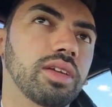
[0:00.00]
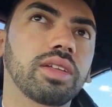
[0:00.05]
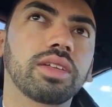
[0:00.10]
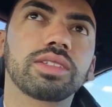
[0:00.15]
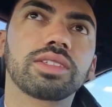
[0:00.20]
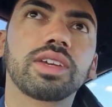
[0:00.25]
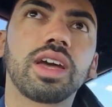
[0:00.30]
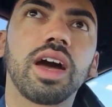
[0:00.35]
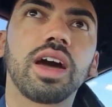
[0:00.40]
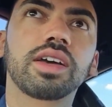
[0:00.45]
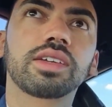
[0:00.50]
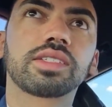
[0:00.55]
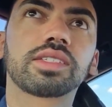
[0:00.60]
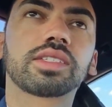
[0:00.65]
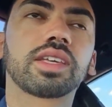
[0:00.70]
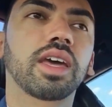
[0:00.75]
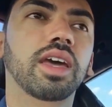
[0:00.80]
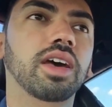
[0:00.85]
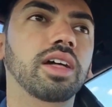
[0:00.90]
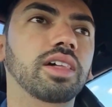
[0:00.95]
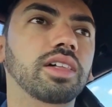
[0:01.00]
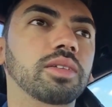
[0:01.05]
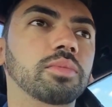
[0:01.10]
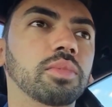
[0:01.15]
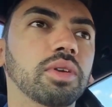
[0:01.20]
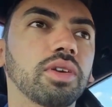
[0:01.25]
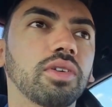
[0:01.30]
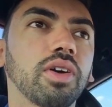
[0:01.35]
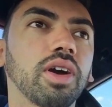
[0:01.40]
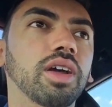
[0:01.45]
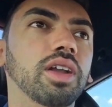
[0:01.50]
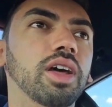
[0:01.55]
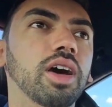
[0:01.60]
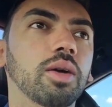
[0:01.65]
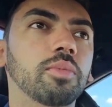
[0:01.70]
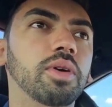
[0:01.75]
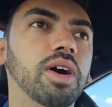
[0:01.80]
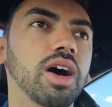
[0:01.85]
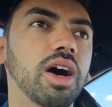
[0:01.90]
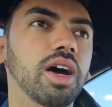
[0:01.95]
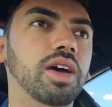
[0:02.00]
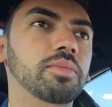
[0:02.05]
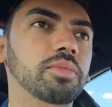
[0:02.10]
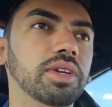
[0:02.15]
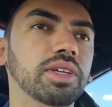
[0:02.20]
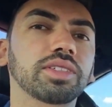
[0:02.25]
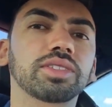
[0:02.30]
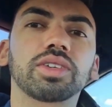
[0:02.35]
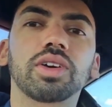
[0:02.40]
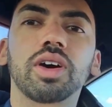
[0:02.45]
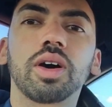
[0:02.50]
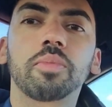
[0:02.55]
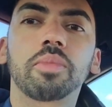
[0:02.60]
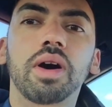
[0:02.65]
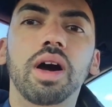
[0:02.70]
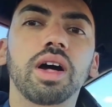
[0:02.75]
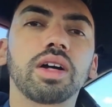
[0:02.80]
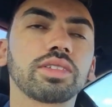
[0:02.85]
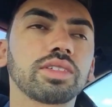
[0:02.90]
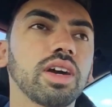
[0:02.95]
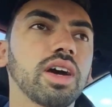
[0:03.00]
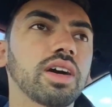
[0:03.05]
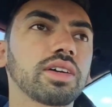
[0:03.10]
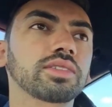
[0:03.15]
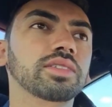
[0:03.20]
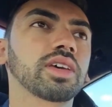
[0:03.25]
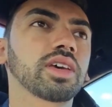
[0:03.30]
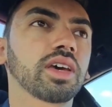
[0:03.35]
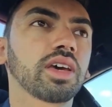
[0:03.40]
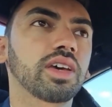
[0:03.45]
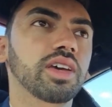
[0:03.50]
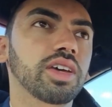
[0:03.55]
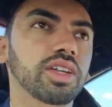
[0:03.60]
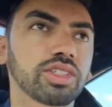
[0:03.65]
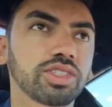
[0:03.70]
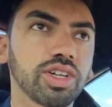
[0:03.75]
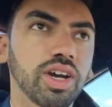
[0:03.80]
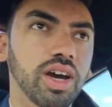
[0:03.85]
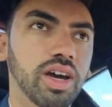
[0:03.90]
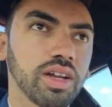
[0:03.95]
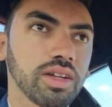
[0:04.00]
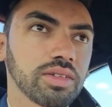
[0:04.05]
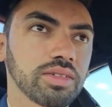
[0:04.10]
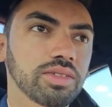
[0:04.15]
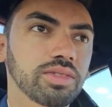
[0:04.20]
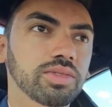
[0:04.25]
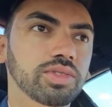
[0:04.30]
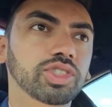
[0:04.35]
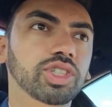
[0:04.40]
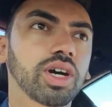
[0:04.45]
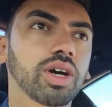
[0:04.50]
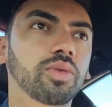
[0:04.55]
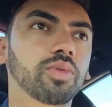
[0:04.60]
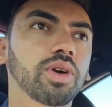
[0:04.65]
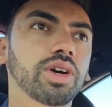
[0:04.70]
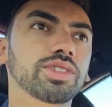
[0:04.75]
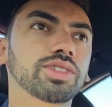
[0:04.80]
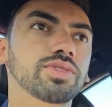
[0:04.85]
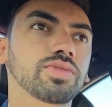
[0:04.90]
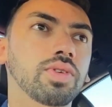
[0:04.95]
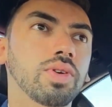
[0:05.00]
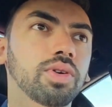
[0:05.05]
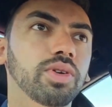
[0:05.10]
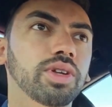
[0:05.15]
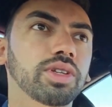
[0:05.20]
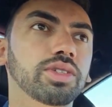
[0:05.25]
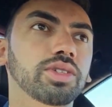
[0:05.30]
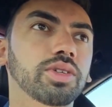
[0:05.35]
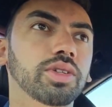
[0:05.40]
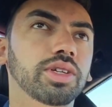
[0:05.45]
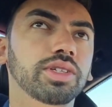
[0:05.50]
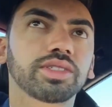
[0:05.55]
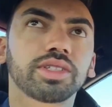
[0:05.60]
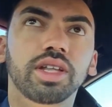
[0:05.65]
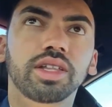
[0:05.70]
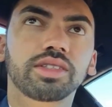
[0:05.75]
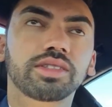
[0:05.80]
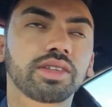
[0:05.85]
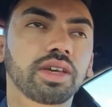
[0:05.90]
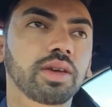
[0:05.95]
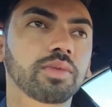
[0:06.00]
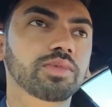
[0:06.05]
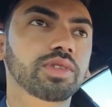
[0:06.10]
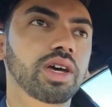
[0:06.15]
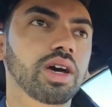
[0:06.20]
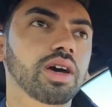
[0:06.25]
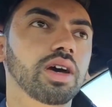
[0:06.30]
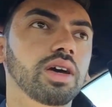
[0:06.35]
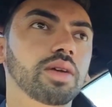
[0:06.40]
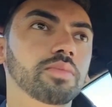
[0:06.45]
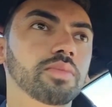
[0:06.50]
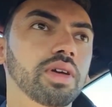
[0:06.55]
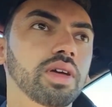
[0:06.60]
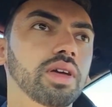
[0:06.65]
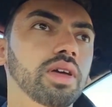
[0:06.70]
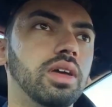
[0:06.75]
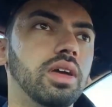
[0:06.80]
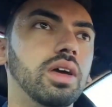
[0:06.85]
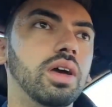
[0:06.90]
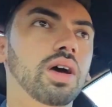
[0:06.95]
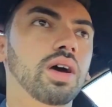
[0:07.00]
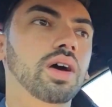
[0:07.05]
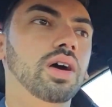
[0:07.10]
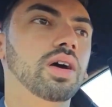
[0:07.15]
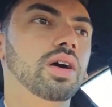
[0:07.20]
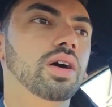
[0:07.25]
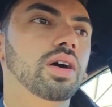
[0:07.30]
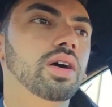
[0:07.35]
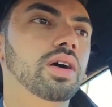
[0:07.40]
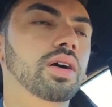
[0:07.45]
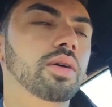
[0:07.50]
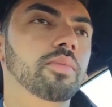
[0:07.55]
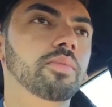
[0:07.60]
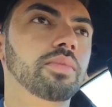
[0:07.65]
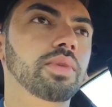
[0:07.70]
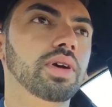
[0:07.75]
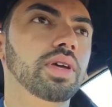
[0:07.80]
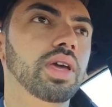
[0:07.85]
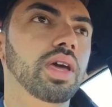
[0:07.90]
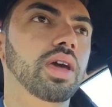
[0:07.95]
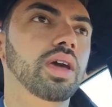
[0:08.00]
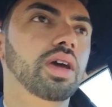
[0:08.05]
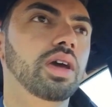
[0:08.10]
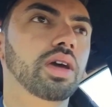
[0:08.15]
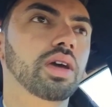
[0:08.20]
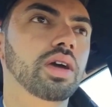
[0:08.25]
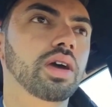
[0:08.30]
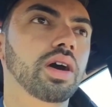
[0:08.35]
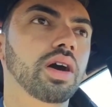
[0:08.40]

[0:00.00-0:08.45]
This guy is tailing me right now behind me, so I apologize. Try and watch the road and do this at the same time. But yeah,